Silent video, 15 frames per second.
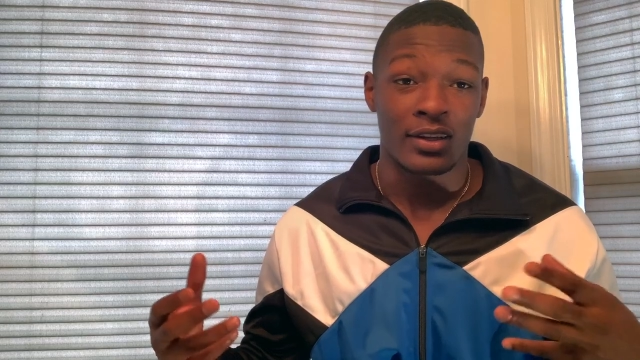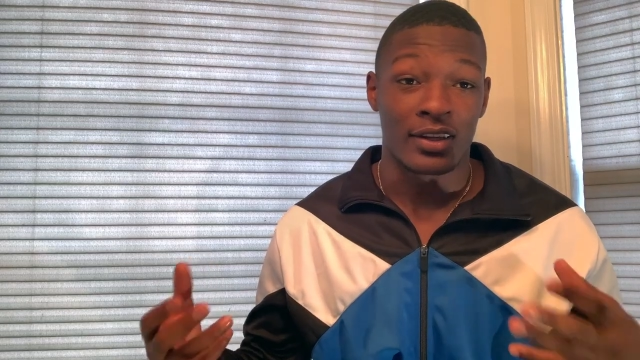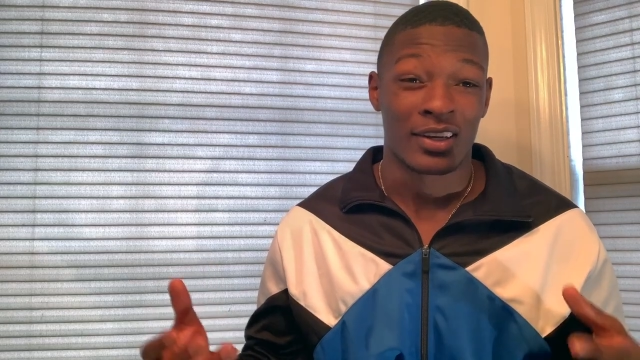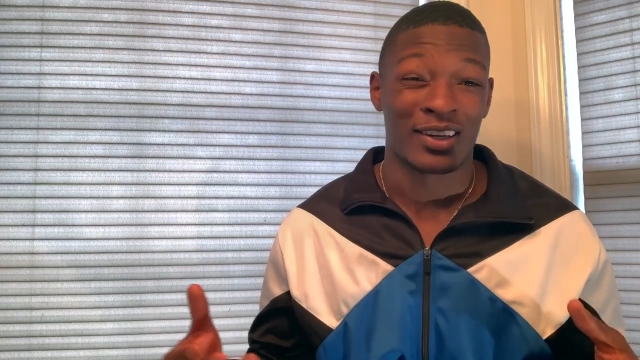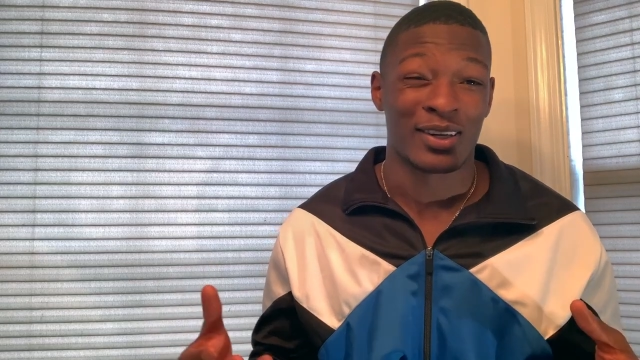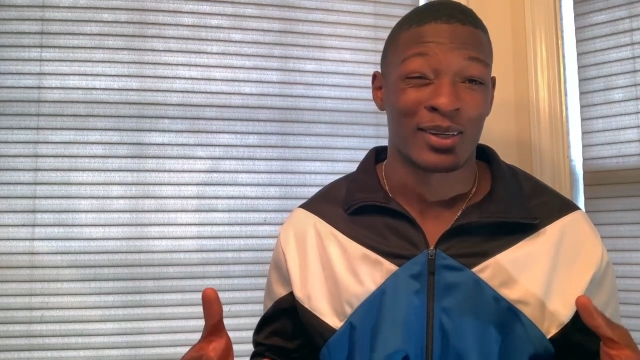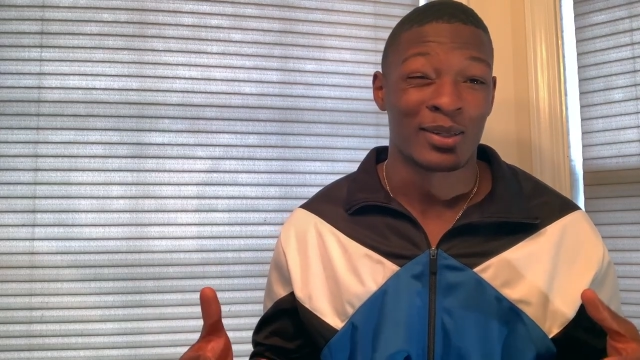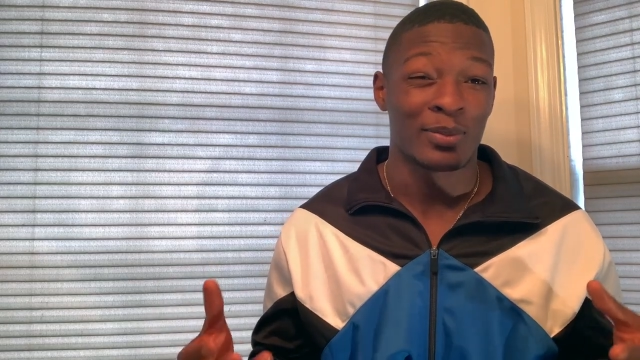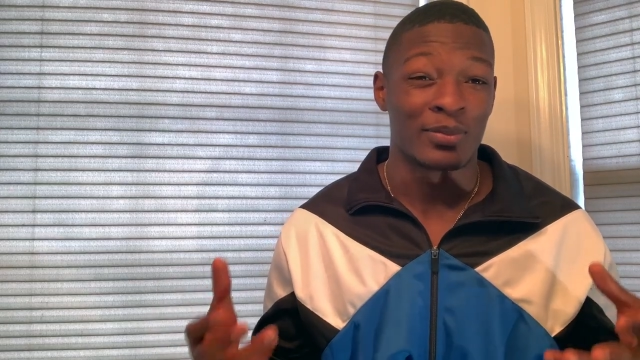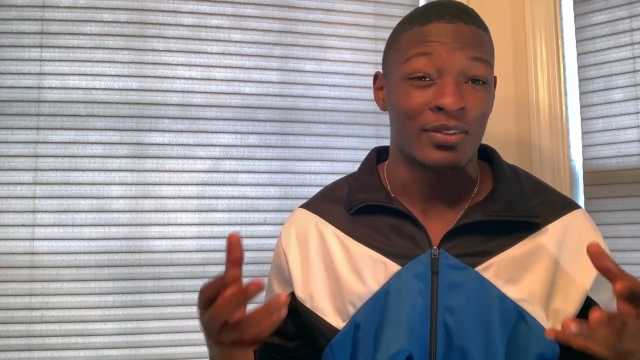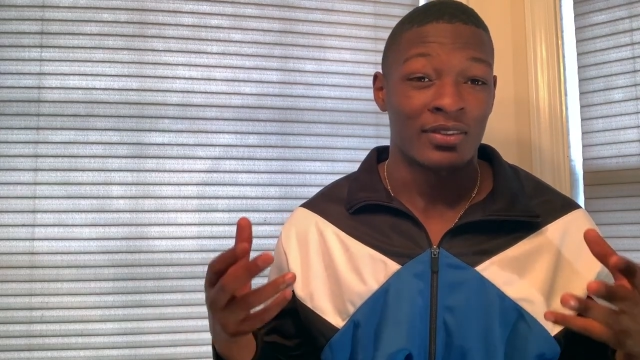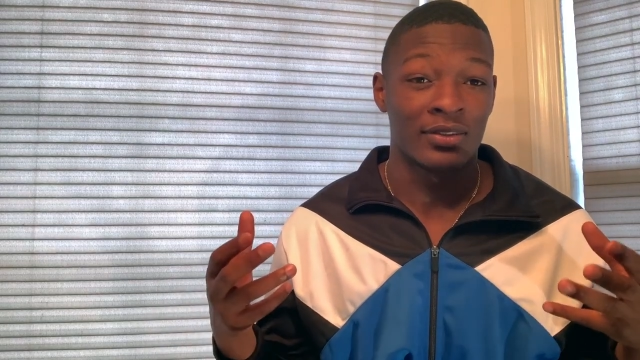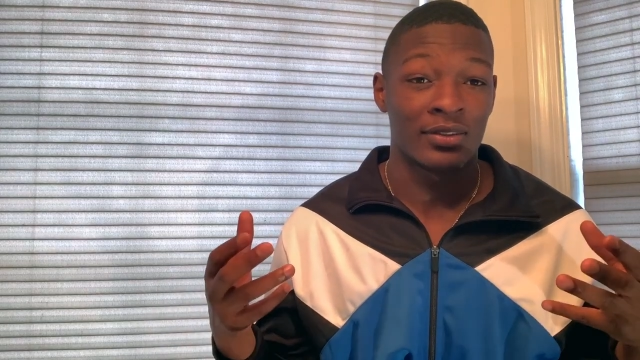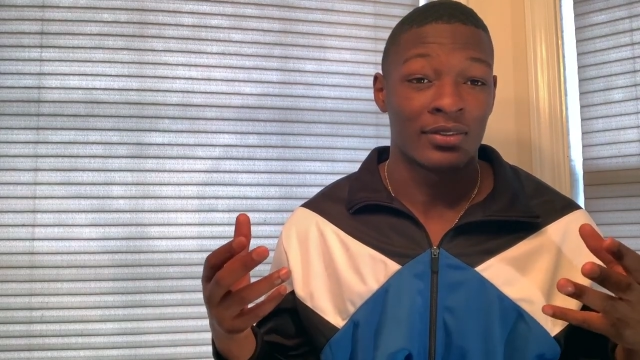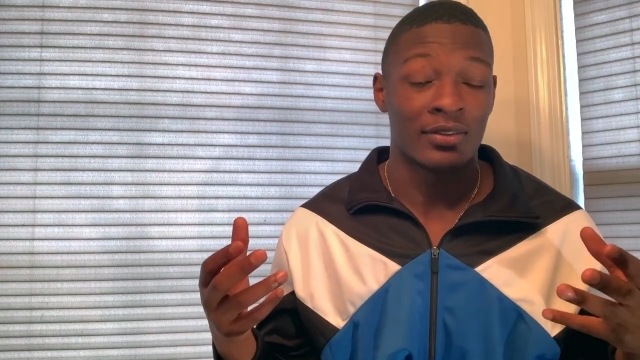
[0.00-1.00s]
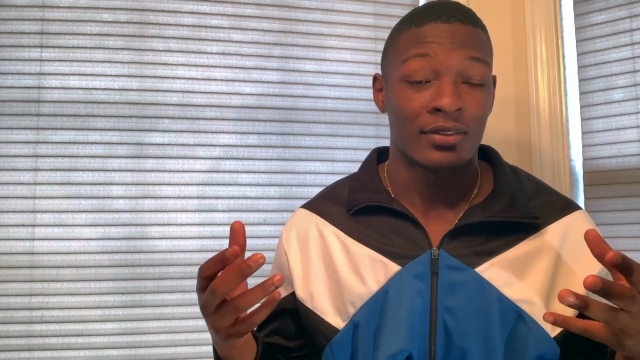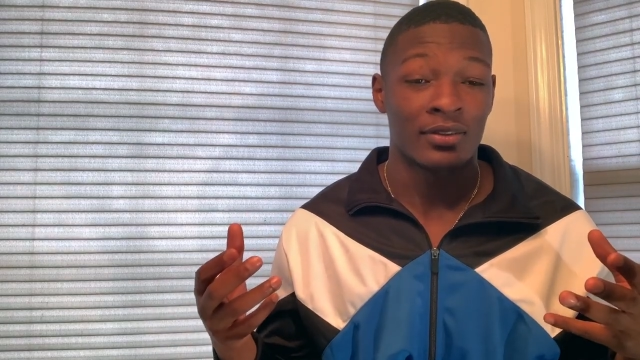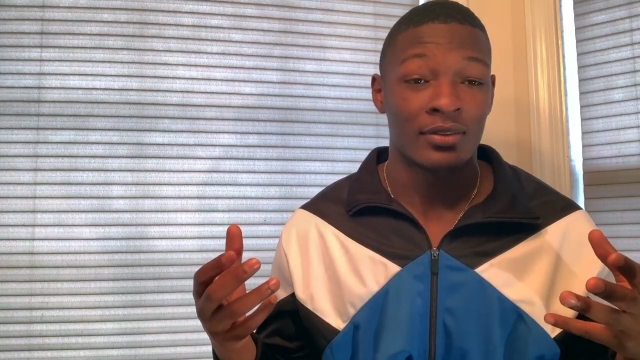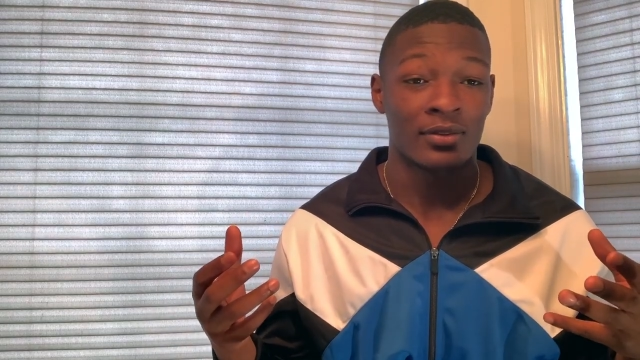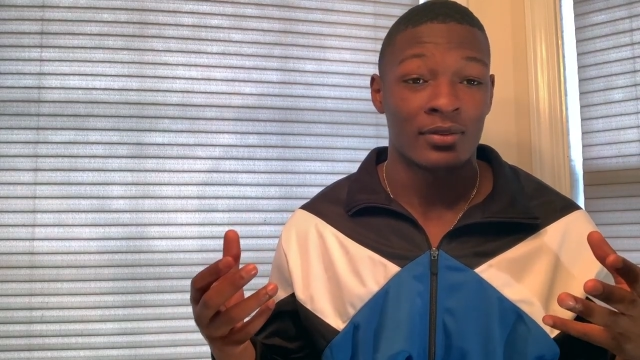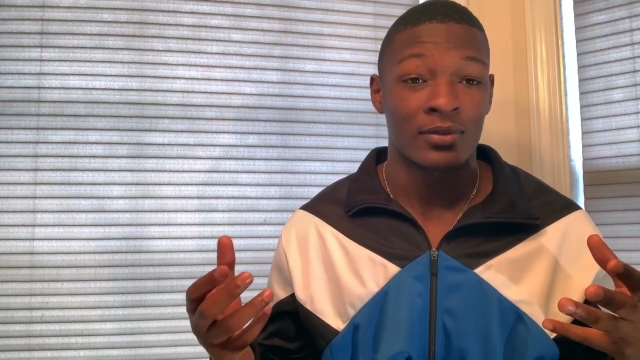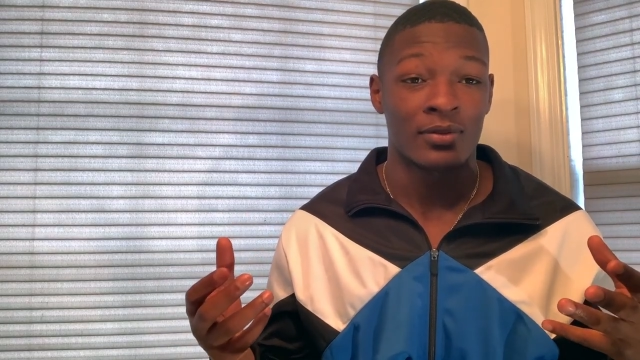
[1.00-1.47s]
comes
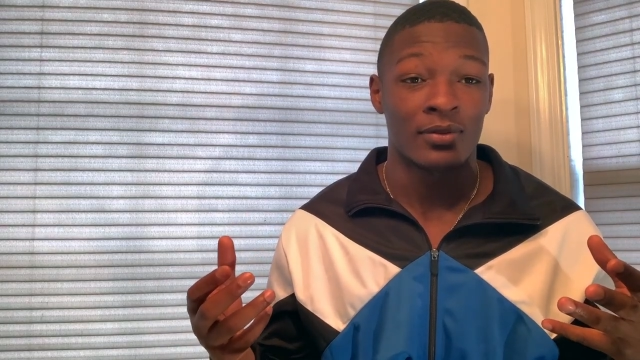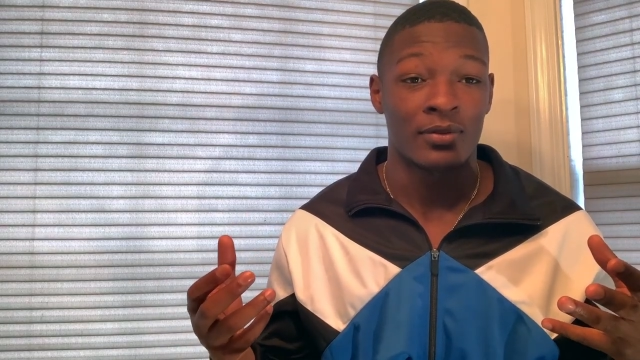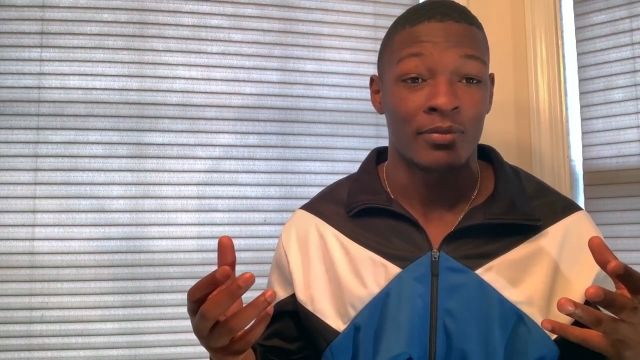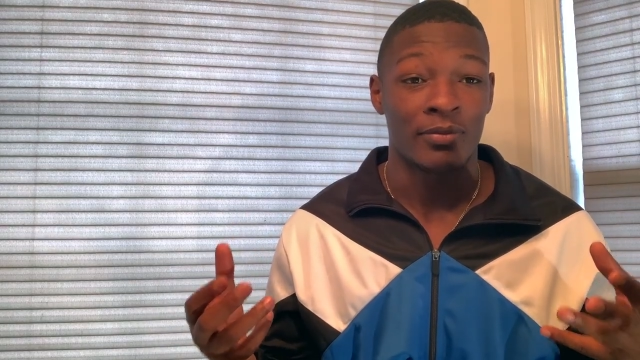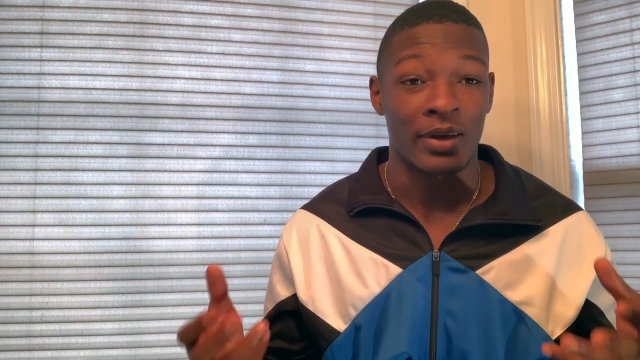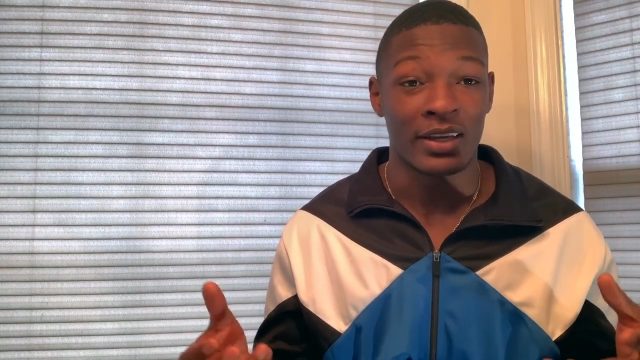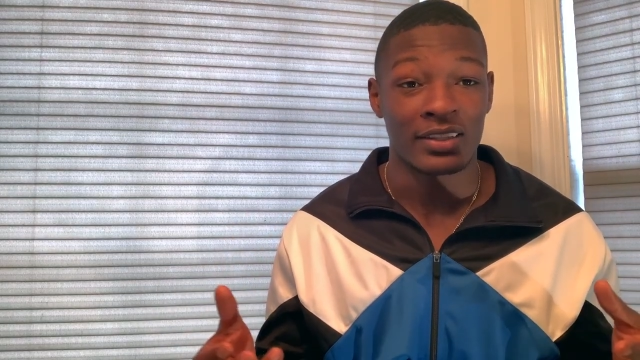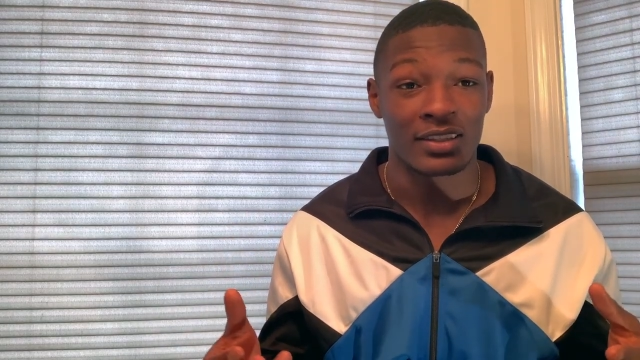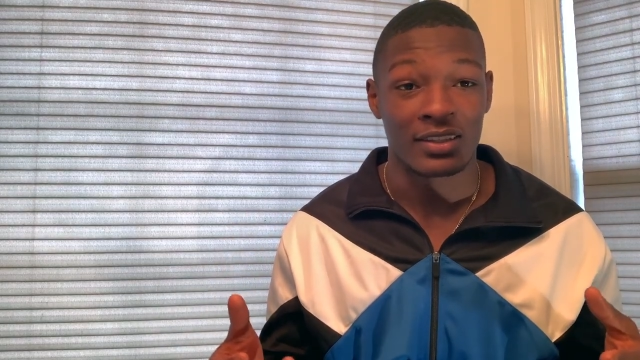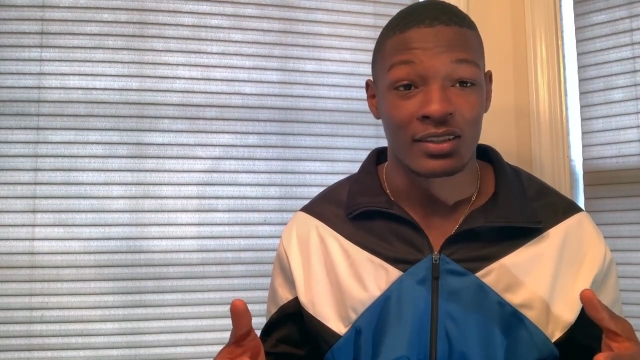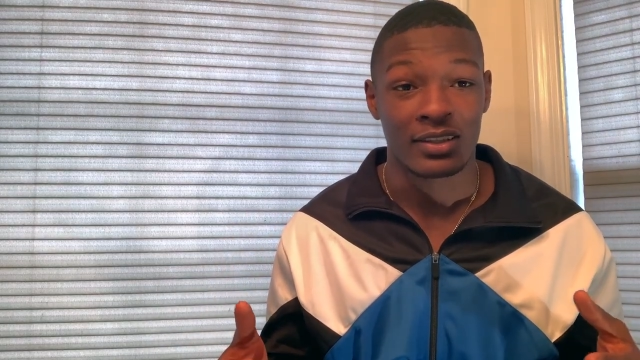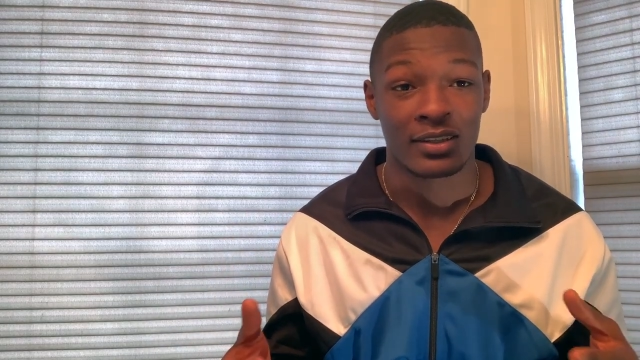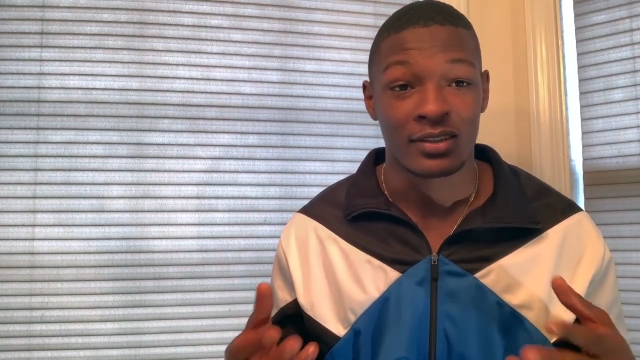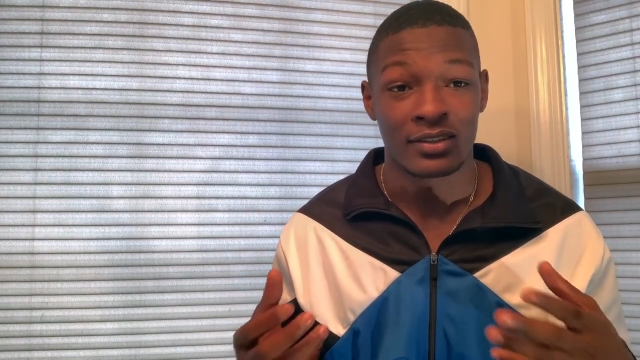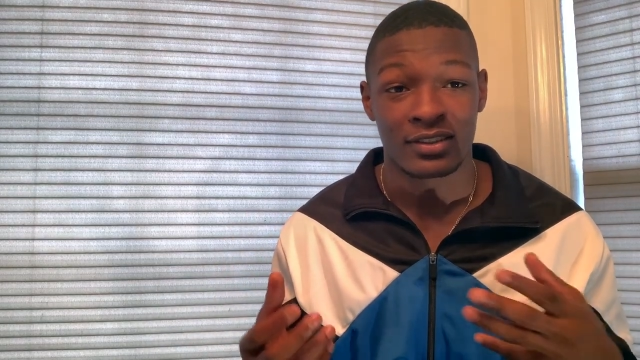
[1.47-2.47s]
basically